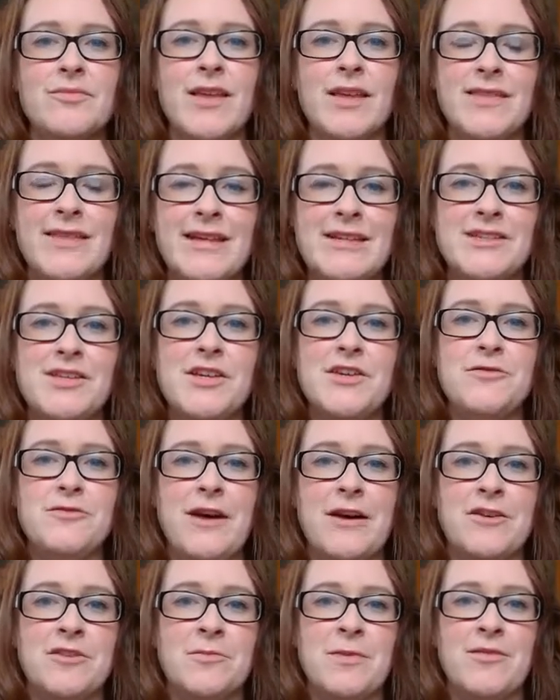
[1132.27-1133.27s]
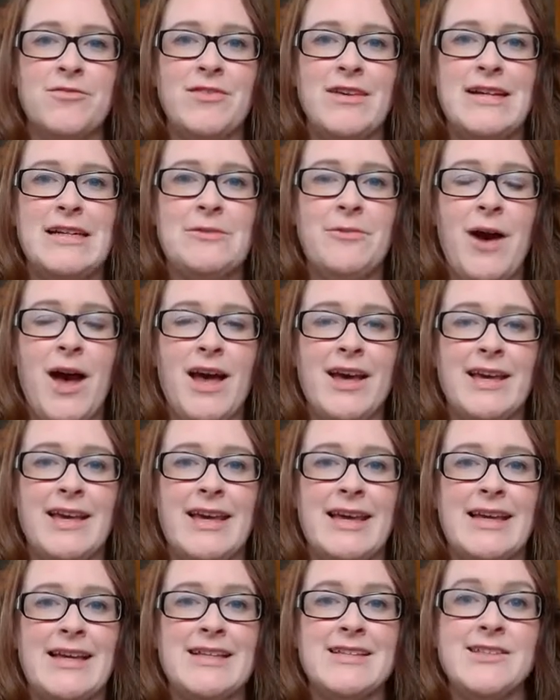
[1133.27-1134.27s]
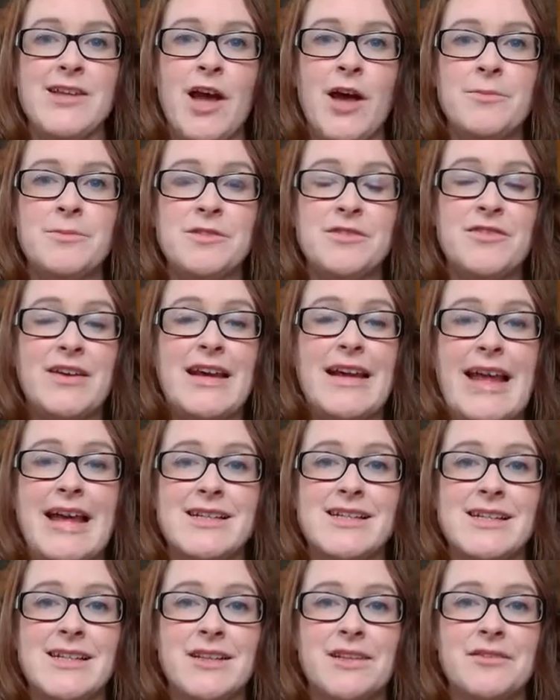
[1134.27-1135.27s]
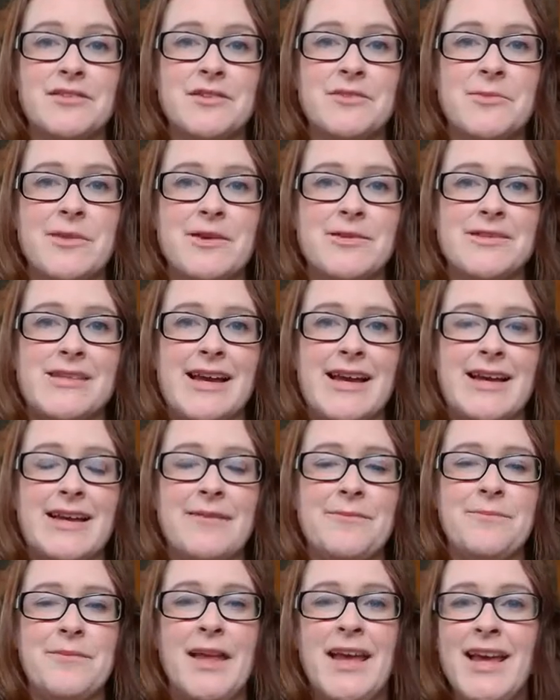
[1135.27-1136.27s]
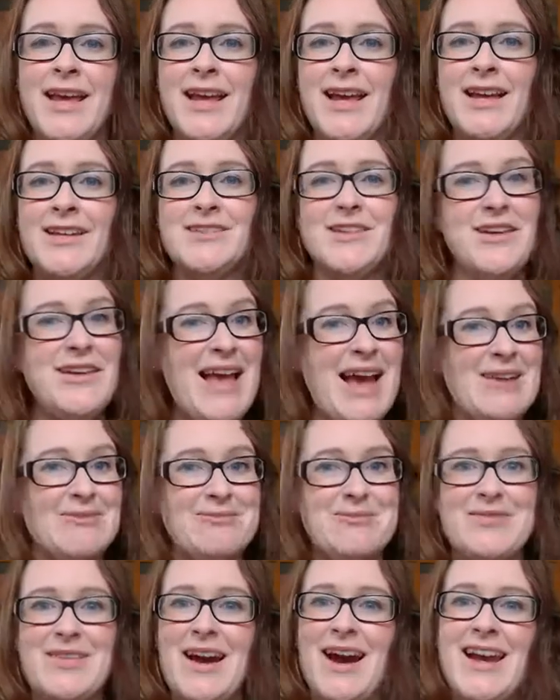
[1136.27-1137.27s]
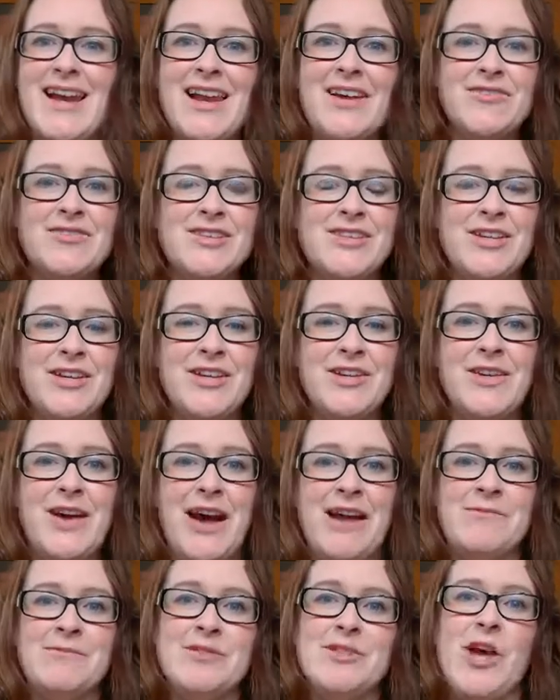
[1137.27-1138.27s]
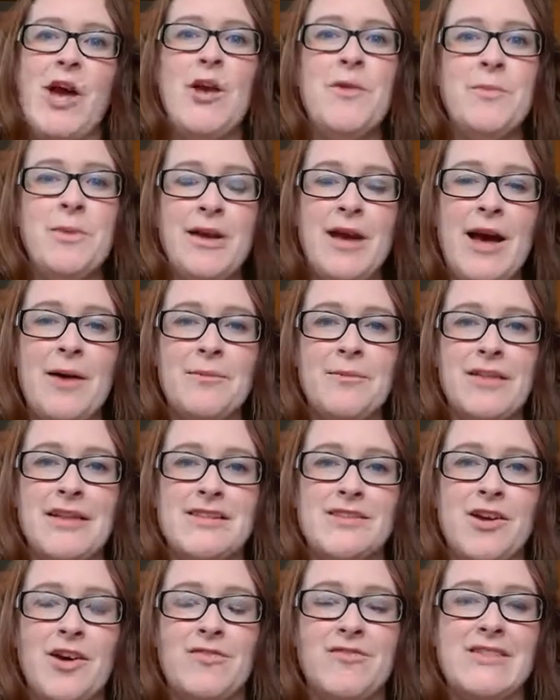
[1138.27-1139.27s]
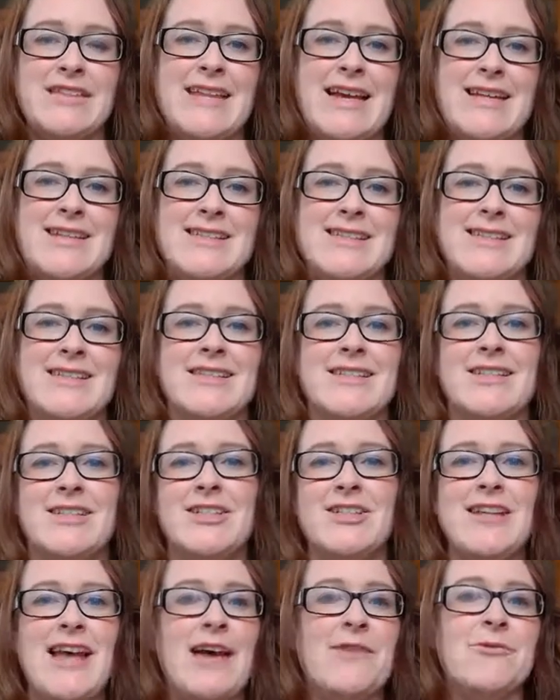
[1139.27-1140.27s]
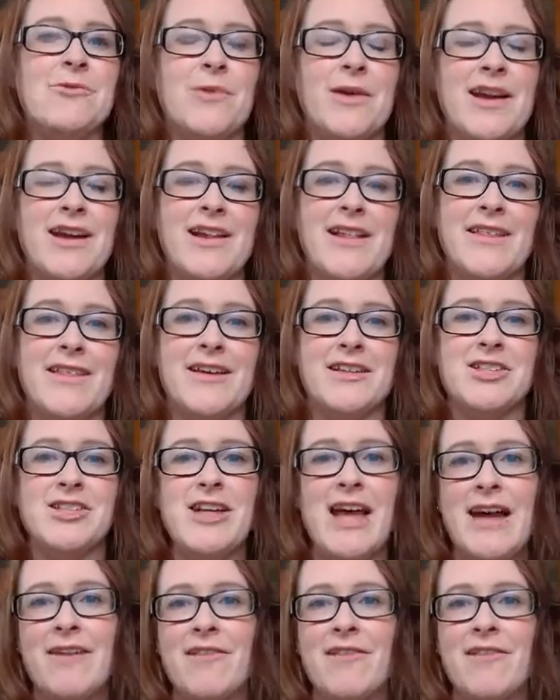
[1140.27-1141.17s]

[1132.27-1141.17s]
things that you found have been really working in terms of connecting through music? So yeah, I'd love to open up this conversation, to share with one another, share